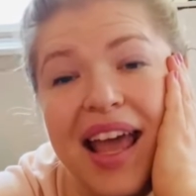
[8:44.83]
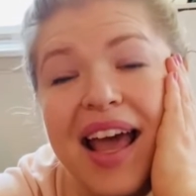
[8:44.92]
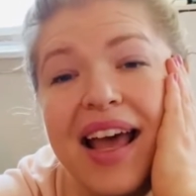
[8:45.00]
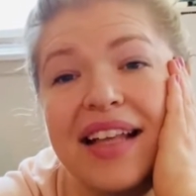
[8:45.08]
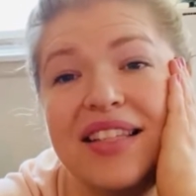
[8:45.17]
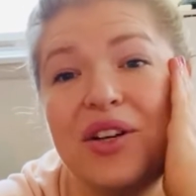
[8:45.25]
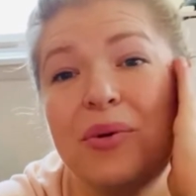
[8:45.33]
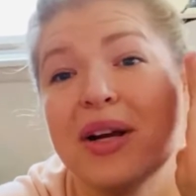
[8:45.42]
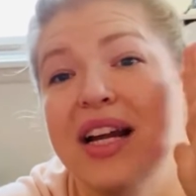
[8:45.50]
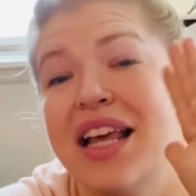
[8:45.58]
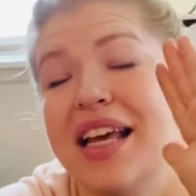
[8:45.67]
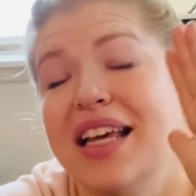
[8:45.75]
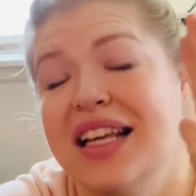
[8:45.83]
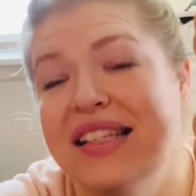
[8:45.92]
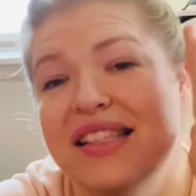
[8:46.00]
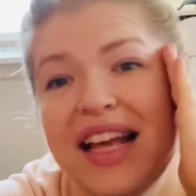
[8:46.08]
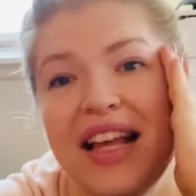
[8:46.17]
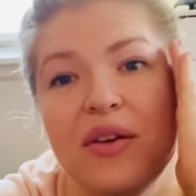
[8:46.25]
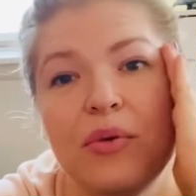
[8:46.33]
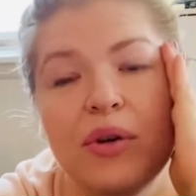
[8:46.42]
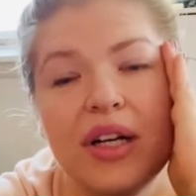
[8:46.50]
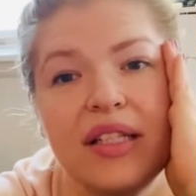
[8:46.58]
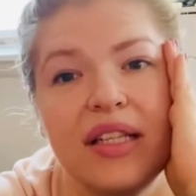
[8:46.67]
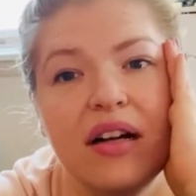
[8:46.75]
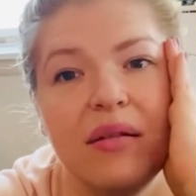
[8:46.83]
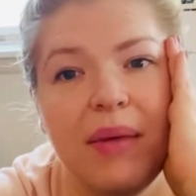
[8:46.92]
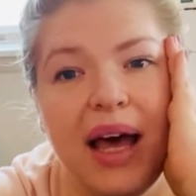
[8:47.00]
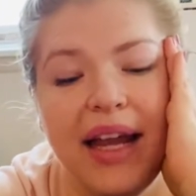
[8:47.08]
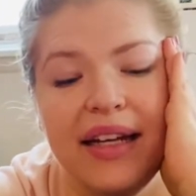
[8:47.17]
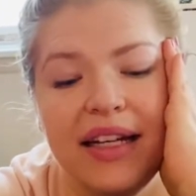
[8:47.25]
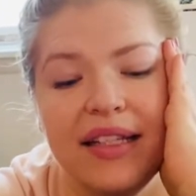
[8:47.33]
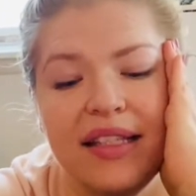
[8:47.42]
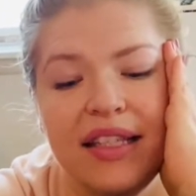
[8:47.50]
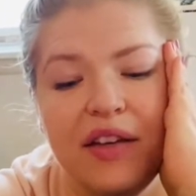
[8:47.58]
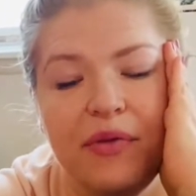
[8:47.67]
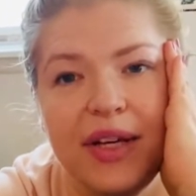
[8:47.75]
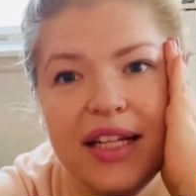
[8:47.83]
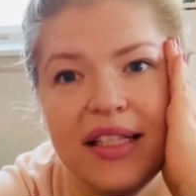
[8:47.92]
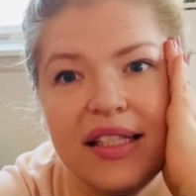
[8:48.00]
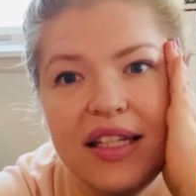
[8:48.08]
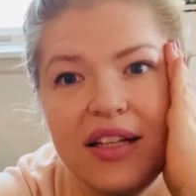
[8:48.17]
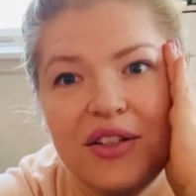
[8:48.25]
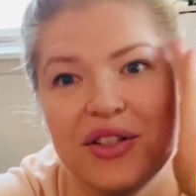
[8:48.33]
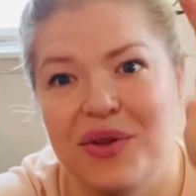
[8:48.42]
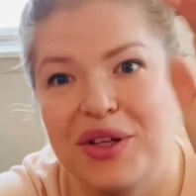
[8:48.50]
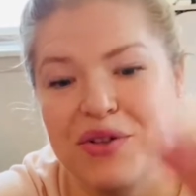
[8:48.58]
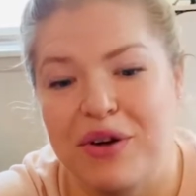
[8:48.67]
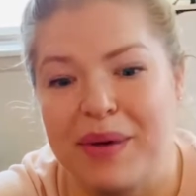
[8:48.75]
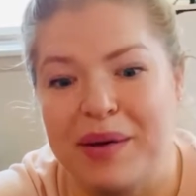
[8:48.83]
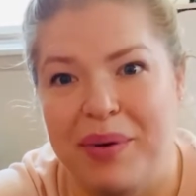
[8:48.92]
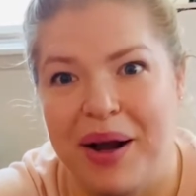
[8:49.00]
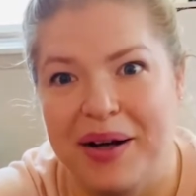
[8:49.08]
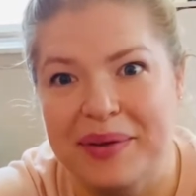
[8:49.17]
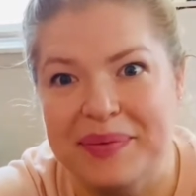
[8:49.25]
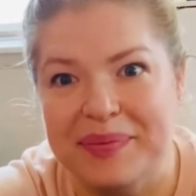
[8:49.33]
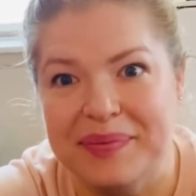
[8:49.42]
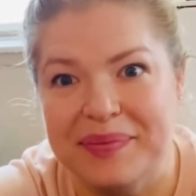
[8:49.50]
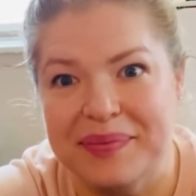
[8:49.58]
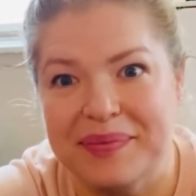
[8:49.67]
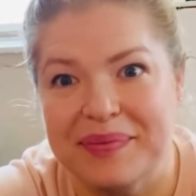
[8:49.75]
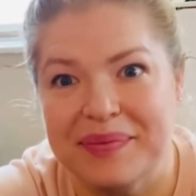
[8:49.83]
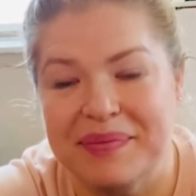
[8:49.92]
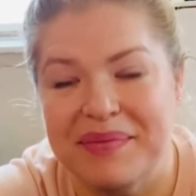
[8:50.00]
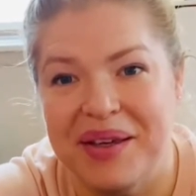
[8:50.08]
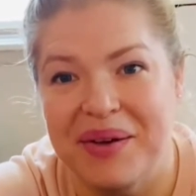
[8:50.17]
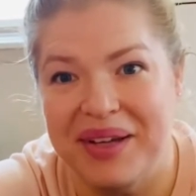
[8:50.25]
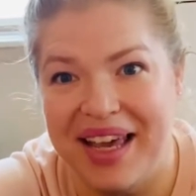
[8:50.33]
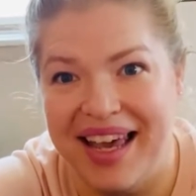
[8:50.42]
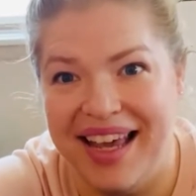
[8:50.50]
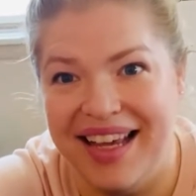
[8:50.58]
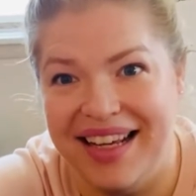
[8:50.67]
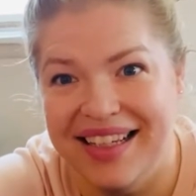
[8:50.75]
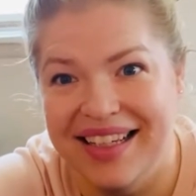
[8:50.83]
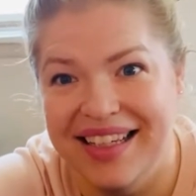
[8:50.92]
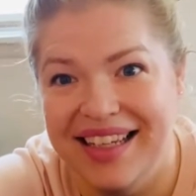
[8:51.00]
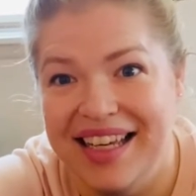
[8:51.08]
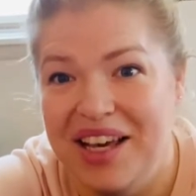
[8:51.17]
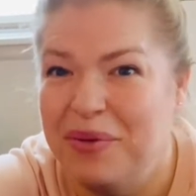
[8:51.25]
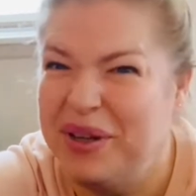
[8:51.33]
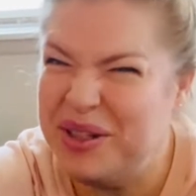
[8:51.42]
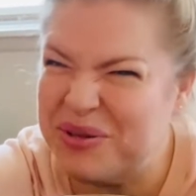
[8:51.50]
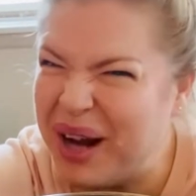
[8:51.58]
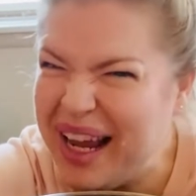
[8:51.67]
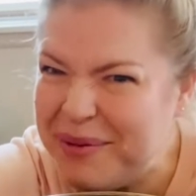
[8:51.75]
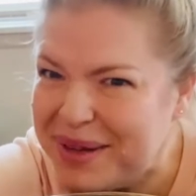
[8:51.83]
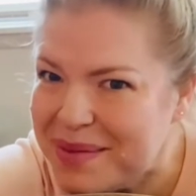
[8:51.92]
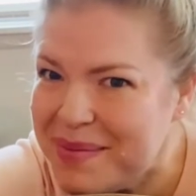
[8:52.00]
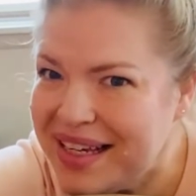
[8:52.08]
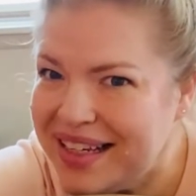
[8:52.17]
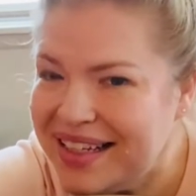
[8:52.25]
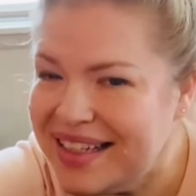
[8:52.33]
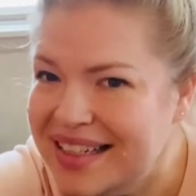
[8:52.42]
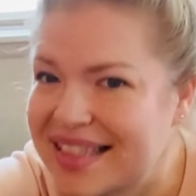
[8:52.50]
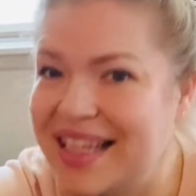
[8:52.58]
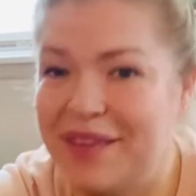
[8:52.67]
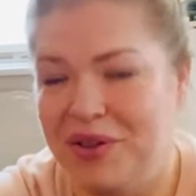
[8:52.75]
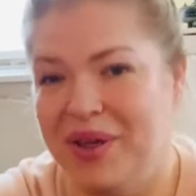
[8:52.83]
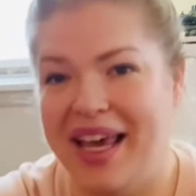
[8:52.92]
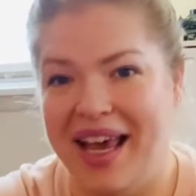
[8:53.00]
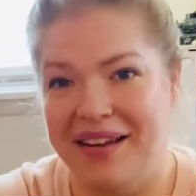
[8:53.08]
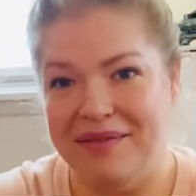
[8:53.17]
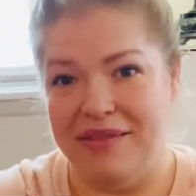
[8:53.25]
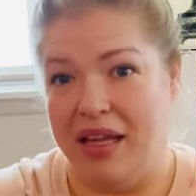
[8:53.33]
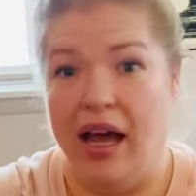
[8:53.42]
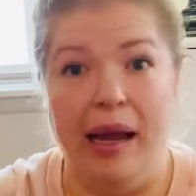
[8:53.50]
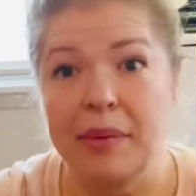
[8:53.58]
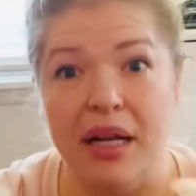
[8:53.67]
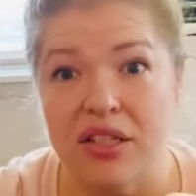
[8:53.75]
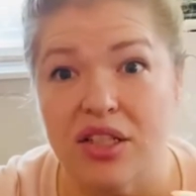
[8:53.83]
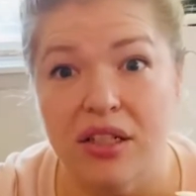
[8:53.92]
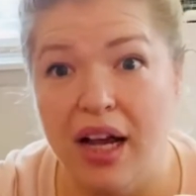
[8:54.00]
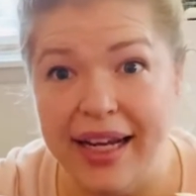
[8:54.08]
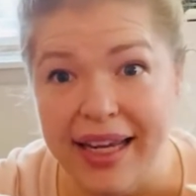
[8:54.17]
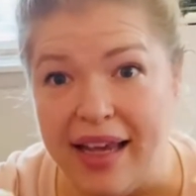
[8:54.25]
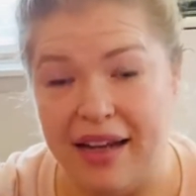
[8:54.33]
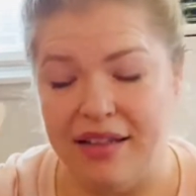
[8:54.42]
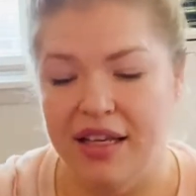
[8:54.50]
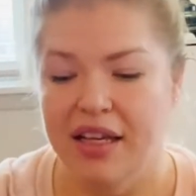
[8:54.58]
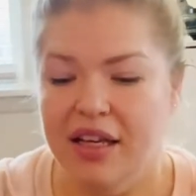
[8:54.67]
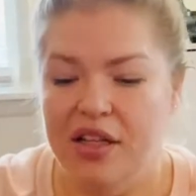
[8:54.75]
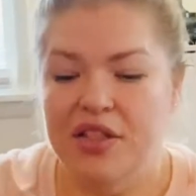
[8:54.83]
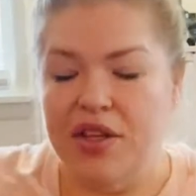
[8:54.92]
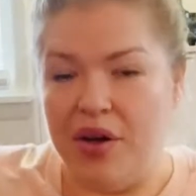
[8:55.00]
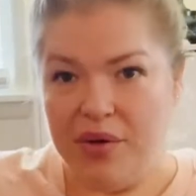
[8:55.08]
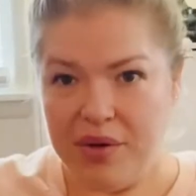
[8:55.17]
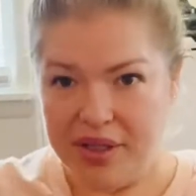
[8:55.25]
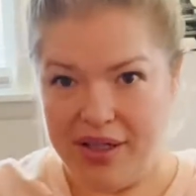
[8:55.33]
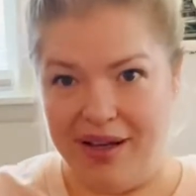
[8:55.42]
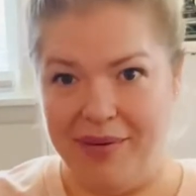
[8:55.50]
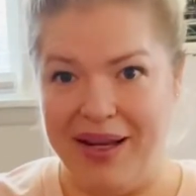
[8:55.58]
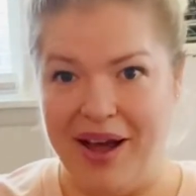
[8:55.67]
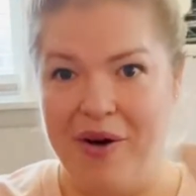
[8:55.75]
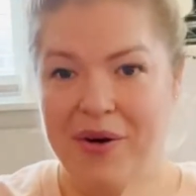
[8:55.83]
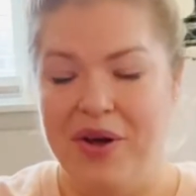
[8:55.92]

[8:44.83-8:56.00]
So we're gonna say the words in our mind and see if we can still do the drumming part. Okay? Will you try it with me? See if you can. I'm not sure I can. So here we go.